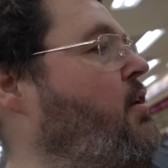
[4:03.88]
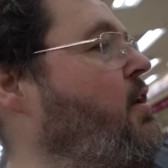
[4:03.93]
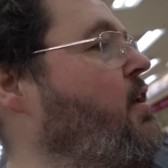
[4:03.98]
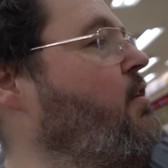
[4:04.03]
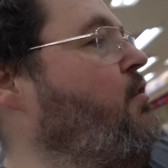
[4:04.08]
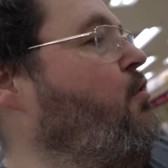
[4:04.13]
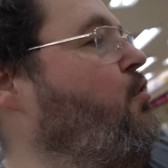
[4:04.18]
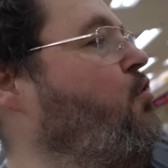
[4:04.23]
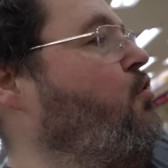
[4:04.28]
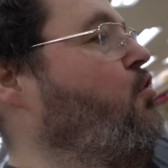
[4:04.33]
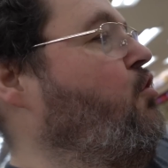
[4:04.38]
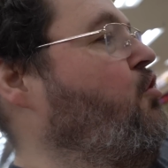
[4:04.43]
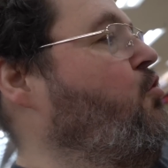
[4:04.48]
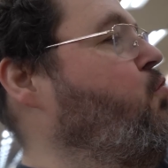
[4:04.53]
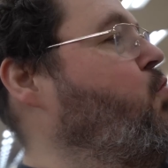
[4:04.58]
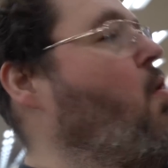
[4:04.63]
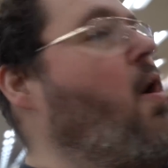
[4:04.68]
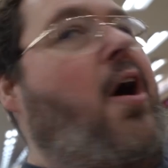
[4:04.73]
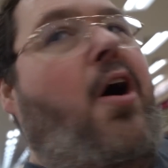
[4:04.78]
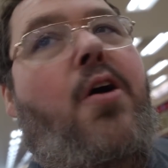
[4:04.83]
Look at
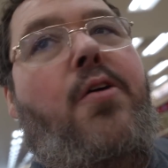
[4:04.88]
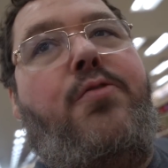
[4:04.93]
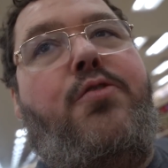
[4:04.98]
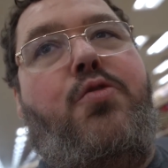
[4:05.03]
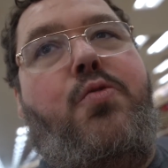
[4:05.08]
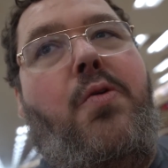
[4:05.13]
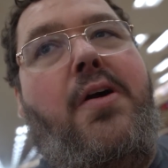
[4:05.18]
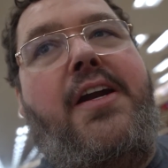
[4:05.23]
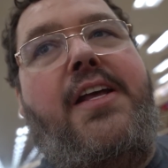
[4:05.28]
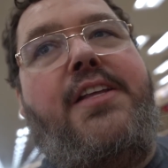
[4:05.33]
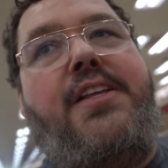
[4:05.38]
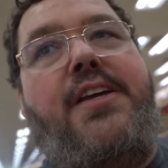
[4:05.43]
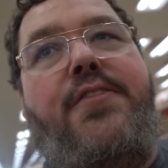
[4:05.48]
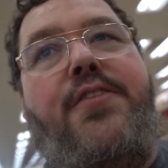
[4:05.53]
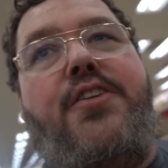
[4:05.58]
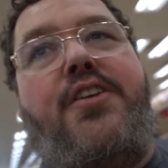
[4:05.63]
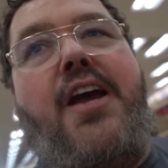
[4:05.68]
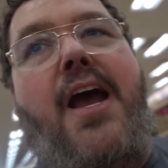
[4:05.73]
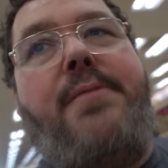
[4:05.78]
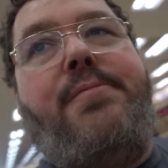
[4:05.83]
12, 20
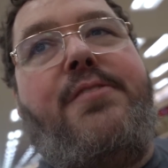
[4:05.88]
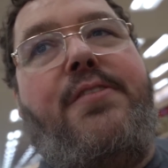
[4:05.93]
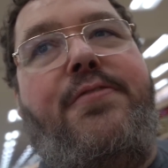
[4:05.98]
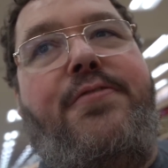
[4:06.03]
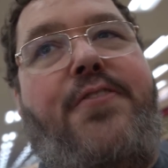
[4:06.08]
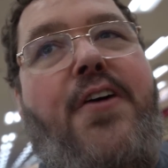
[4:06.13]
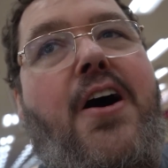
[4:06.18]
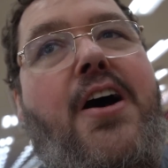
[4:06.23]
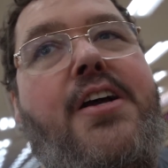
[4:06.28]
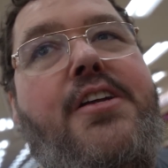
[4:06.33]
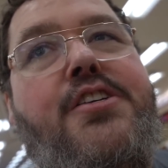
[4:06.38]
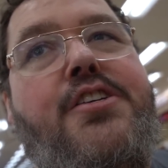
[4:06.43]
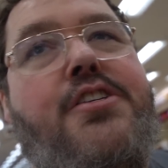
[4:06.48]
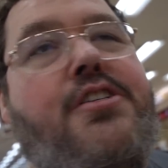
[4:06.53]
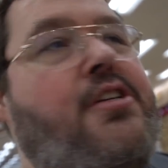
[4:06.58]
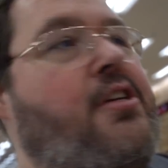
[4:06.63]
different types of fudge.